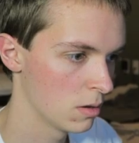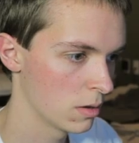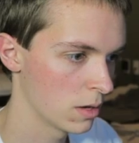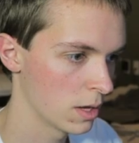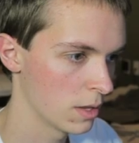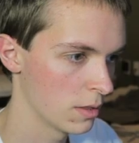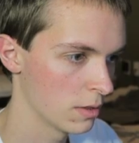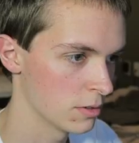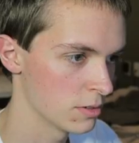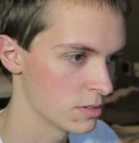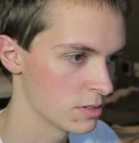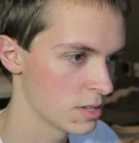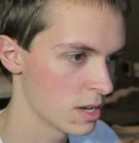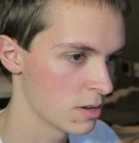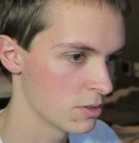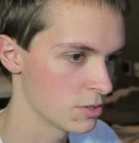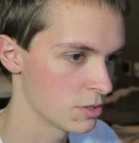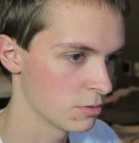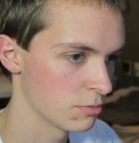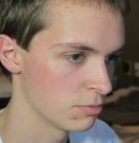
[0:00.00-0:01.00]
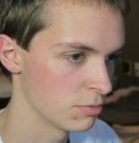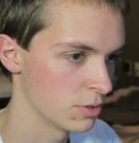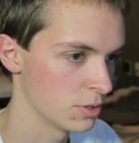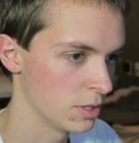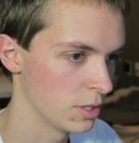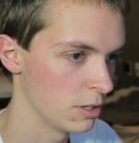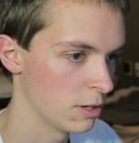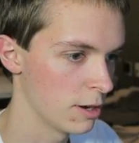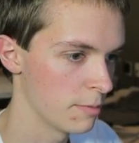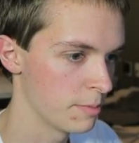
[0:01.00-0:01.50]
Okay, those sounds are
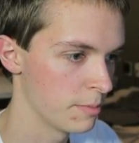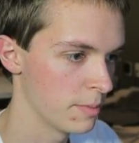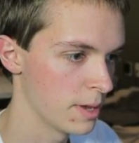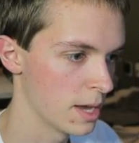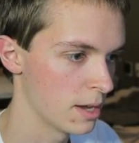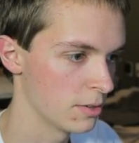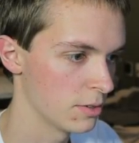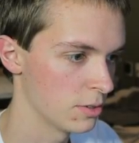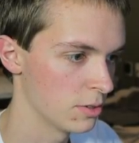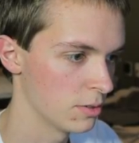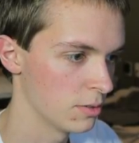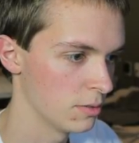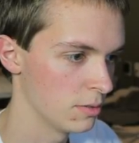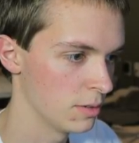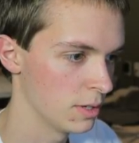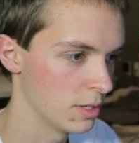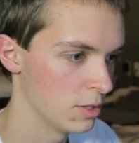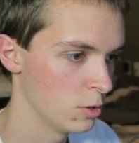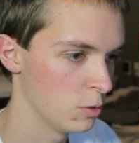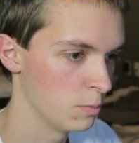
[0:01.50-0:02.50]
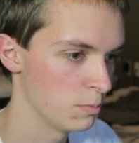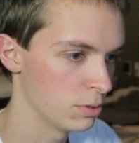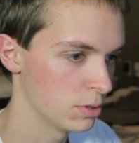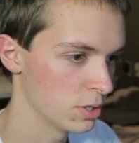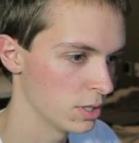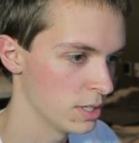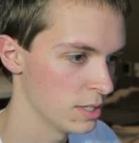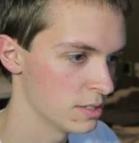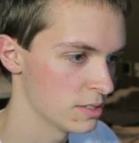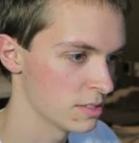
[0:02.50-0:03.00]
really creeping me out, dude. Can you
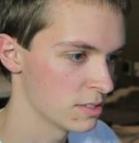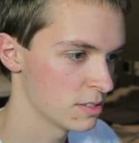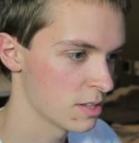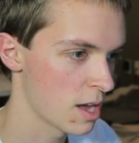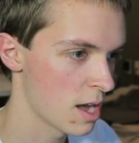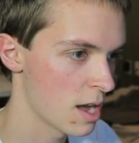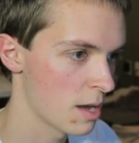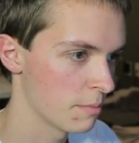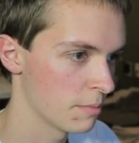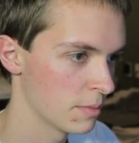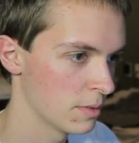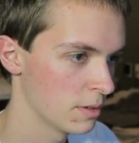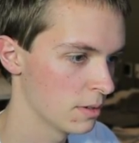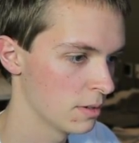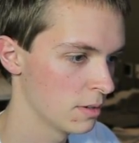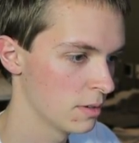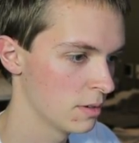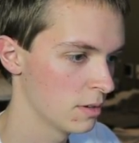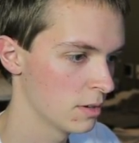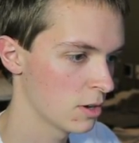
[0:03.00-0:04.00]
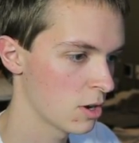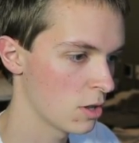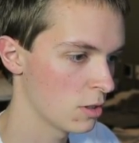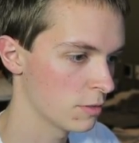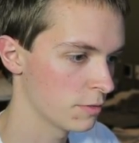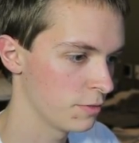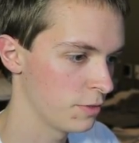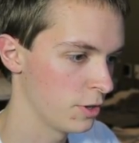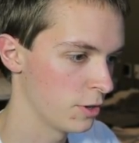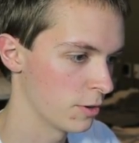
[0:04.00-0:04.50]
please stop?
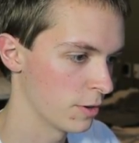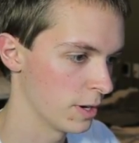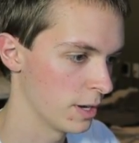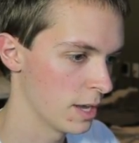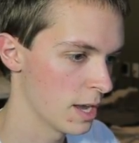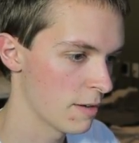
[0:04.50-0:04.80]
Call of Fury.